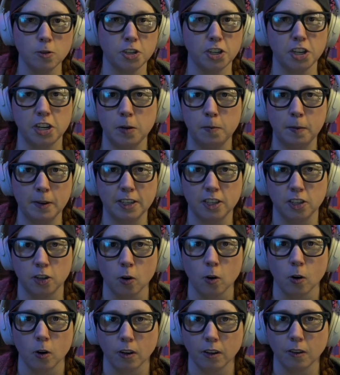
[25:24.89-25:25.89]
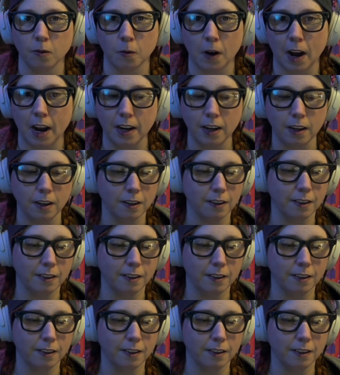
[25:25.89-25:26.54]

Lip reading: cheap as dirt, right?